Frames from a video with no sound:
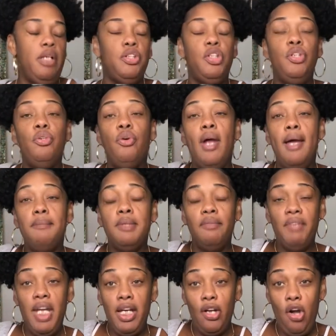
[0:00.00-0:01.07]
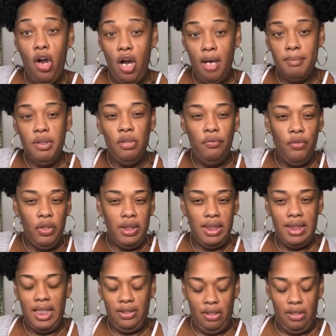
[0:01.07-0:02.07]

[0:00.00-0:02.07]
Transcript: 2 grams of net carbs, 2, 4, 6, 8.